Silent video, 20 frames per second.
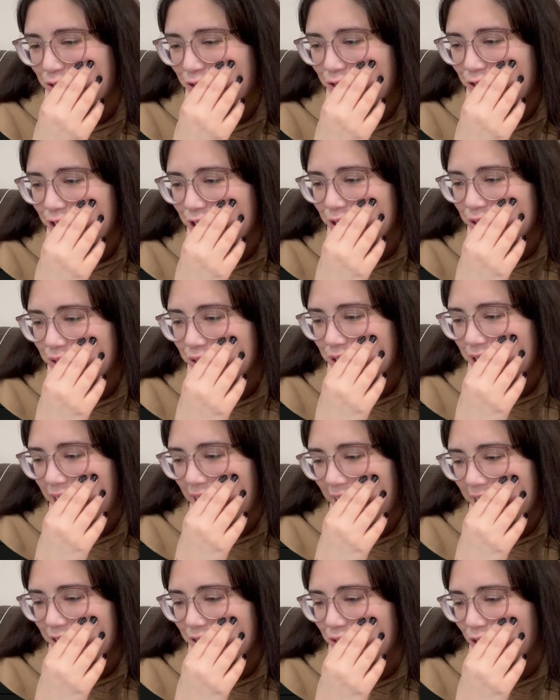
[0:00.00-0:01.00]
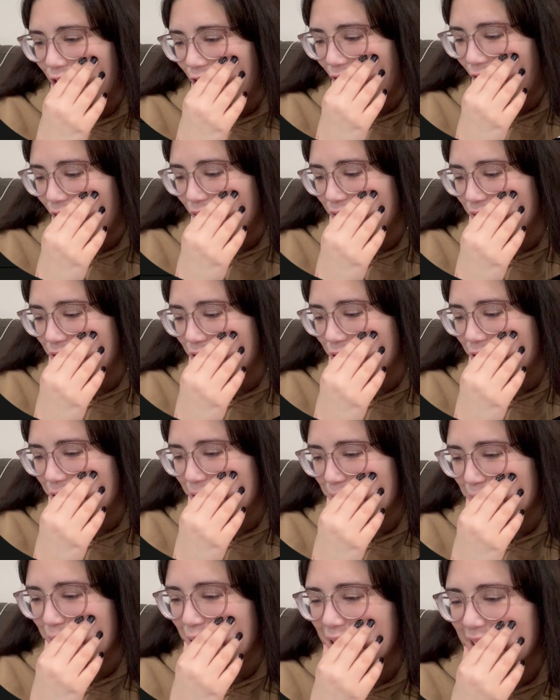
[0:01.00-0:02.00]
feel kind of awful
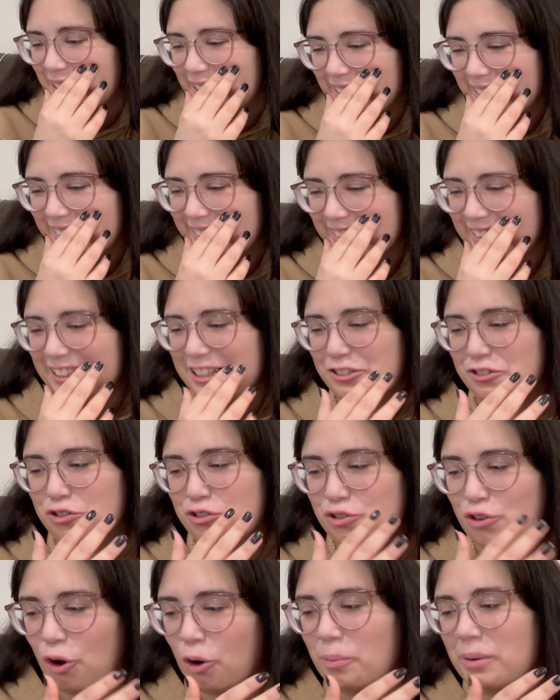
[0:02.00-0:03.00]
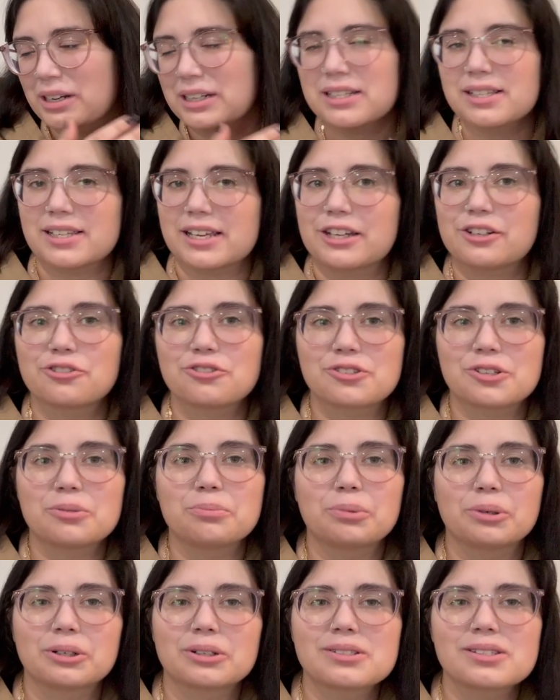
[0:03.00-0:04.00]
putting like so many Sanderson
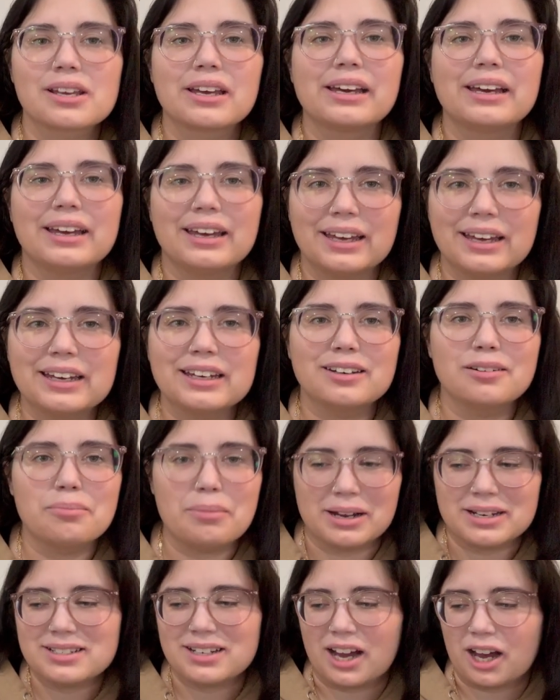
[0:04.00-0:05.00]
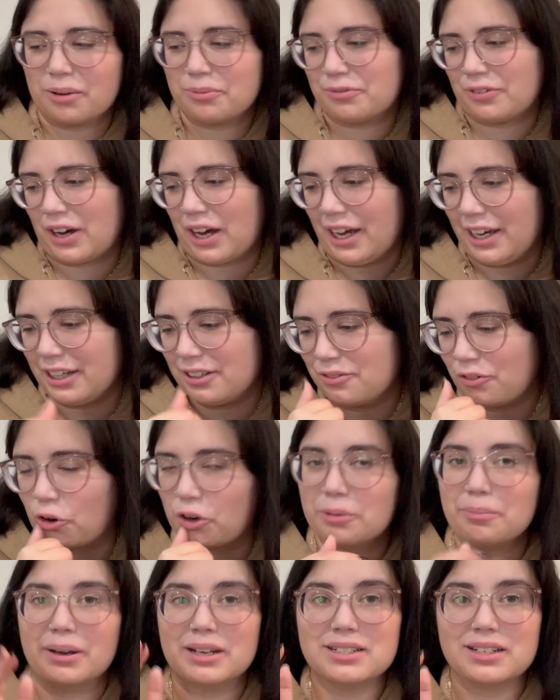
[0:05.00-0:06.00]
books in my top 5 or
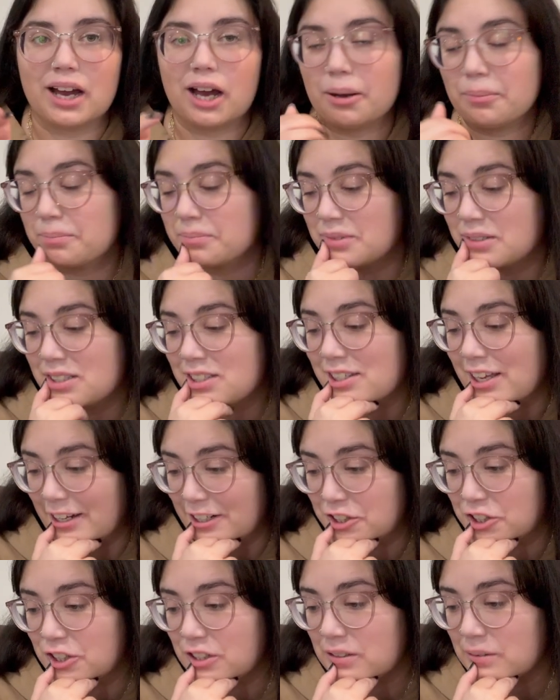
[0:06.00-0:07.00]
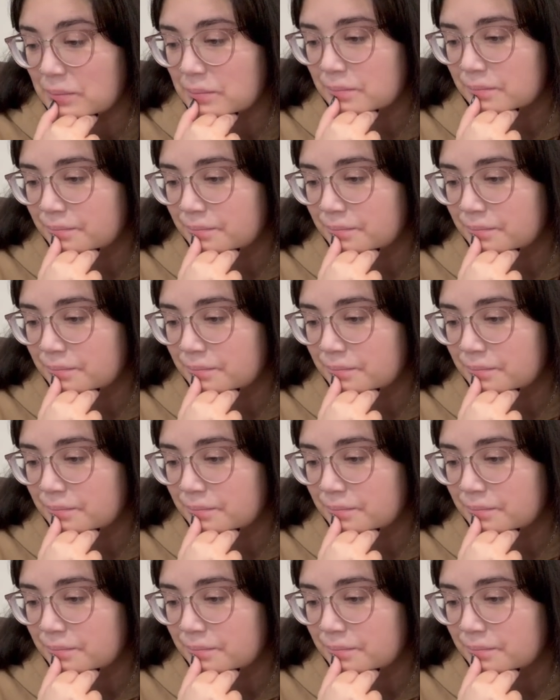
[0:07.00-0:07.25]
in my top section.